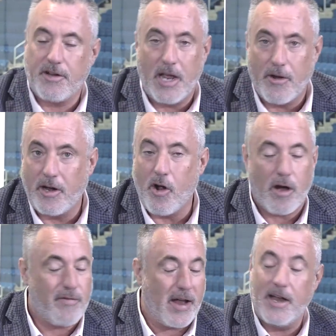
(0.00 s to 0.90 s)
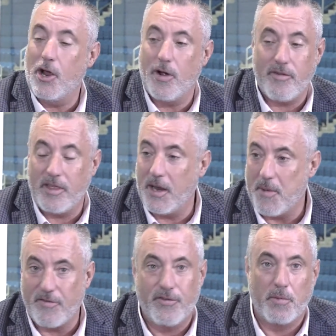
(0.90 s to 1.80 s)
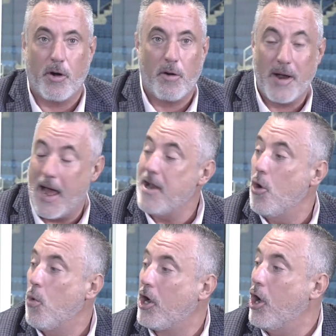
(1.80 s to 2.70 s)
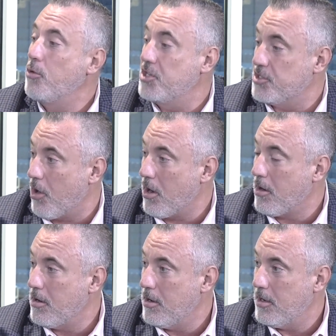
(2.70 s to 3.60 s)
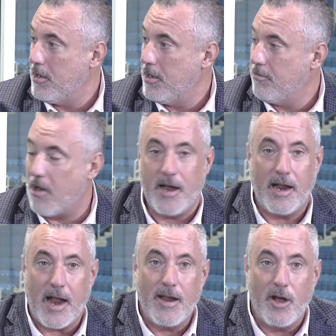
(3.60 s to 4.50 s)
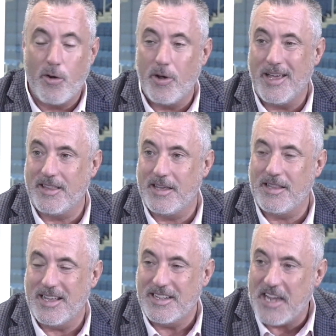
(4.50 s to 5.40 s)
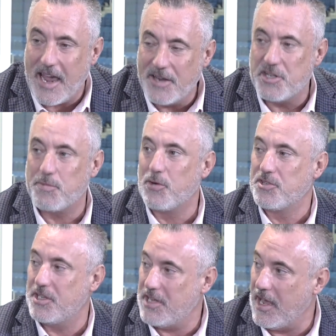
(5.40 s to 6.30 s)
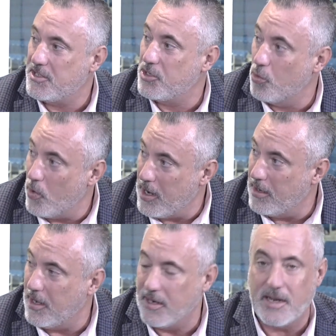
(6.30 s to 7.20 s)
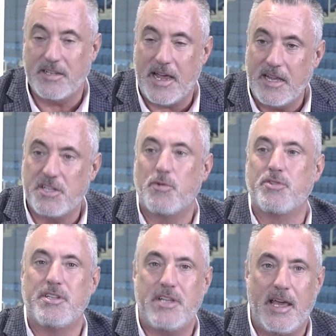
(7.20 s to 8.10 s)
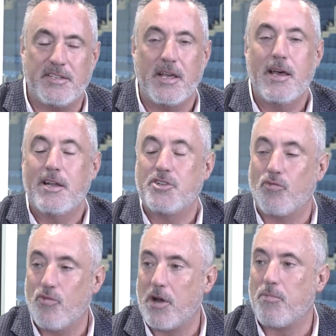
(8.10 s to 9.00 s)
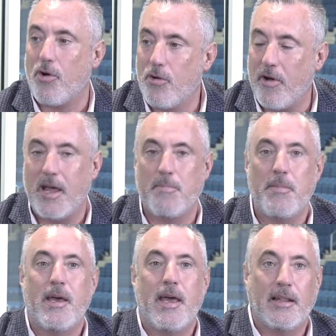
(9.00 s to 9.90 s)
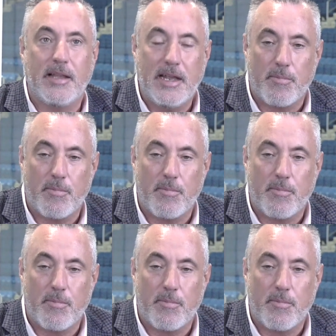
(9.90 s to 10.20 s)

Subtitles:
Gary Goff, I didn't know everything about football, but I know what coaches are, right? And I know the intangibles it takes to win and the intangibles it takes to run a program and lead a